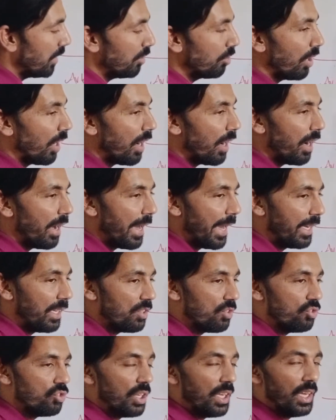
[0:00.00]
the
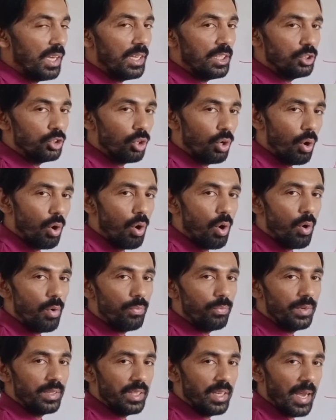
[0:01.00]
exchange
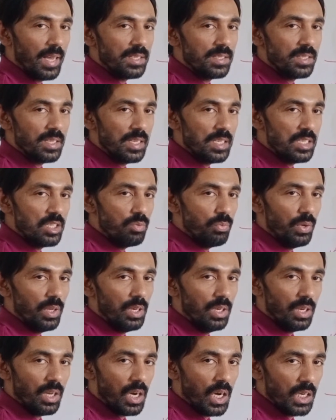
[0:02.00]
of gases
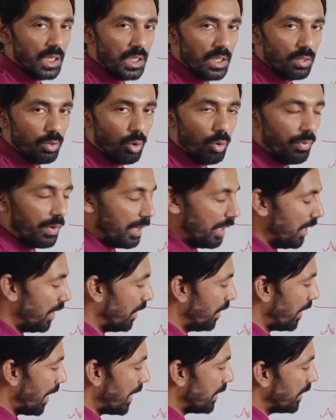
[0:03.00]
will occur over
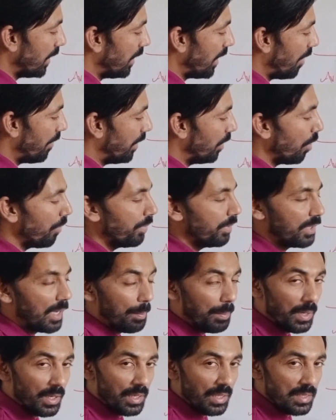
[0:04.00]
here at the level of
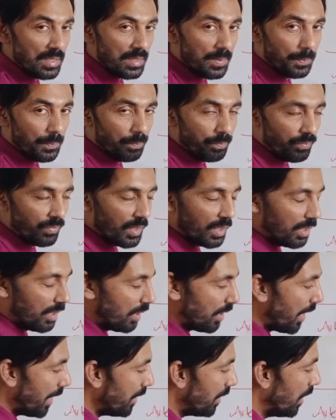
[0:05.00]
capillaries,
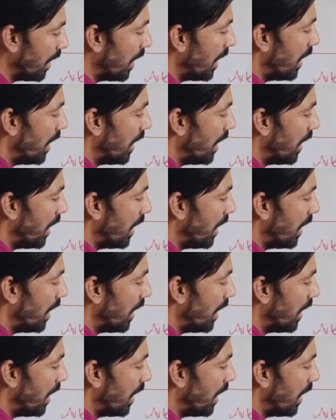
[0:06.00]
right?